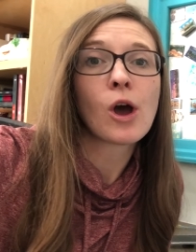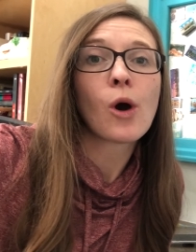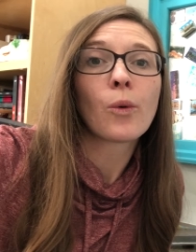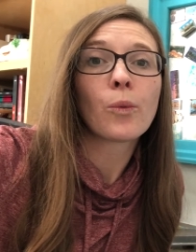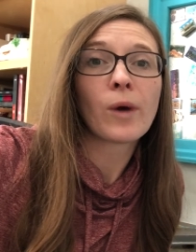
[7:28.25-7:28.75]

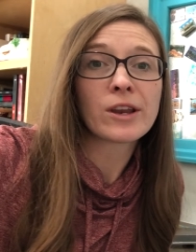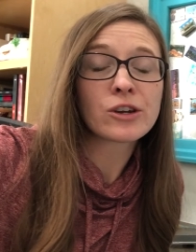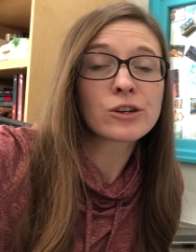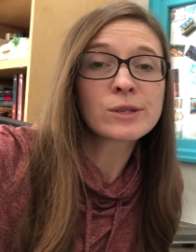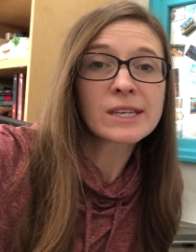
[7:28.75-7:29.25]
When you're
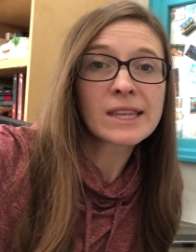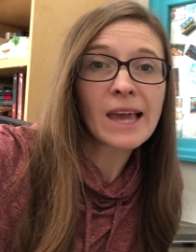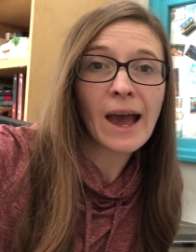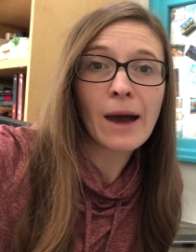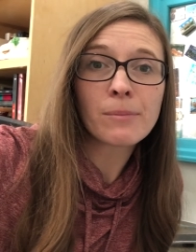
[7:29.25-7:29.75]
using the
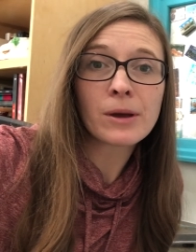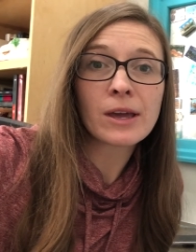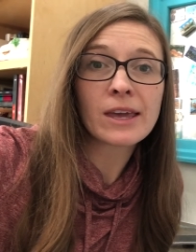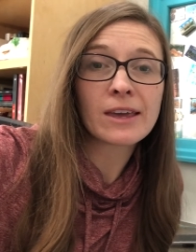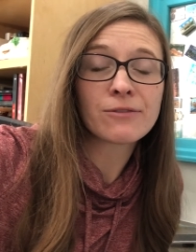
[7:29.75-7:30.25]
app,
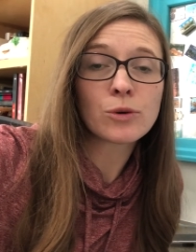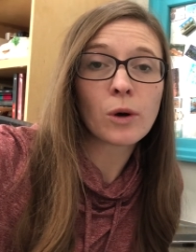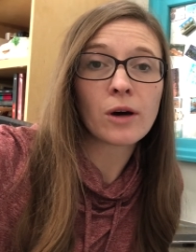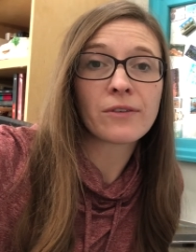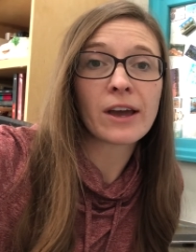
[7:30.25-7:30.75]
if you
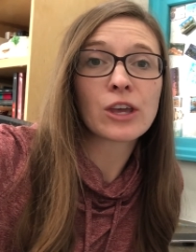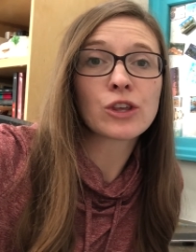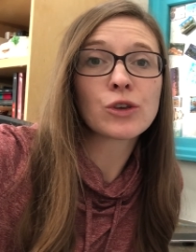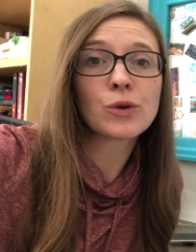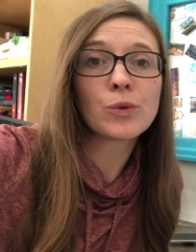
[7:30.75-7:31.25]
qualify,
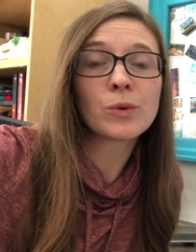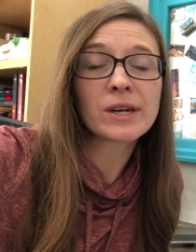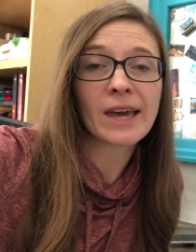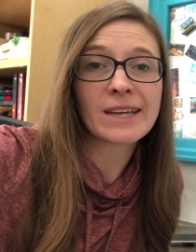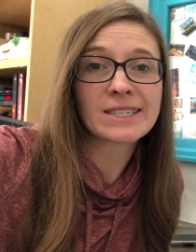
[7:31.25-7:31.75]
you will
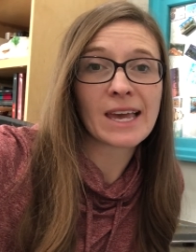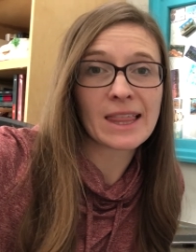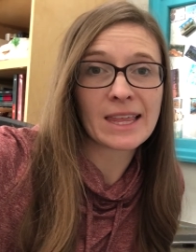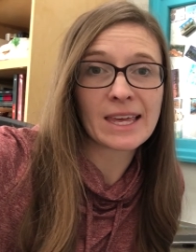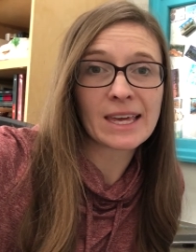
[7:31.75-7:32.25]
get a
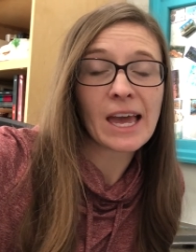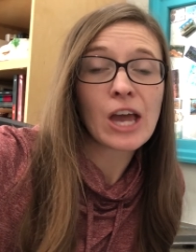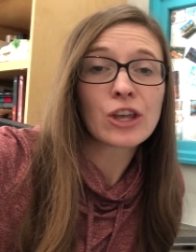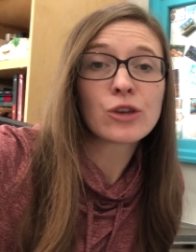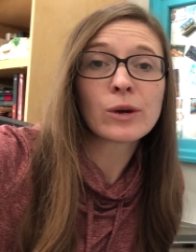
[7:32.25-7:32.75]
link.
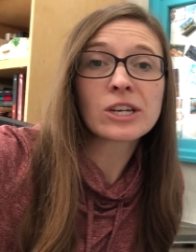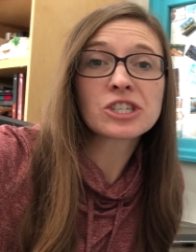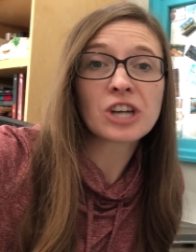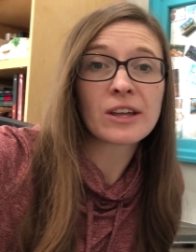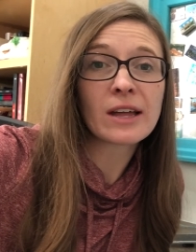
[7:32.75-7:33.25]
You can
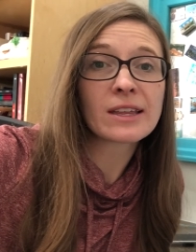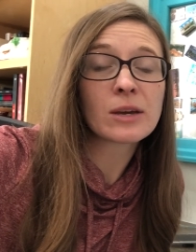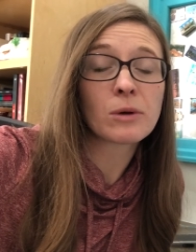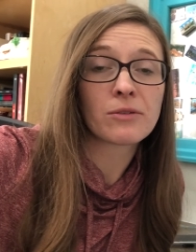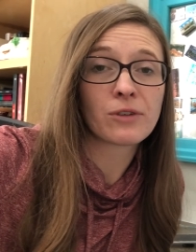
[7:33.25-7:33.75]
share that link
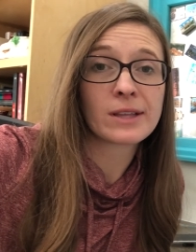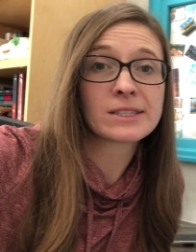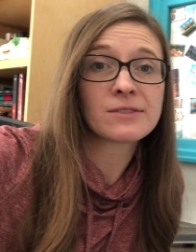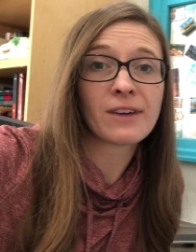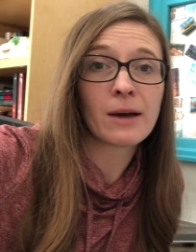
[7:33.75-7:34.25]
with friends
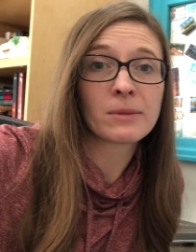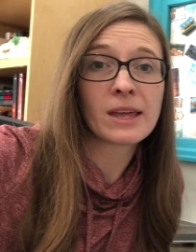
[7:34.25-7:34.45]
and family.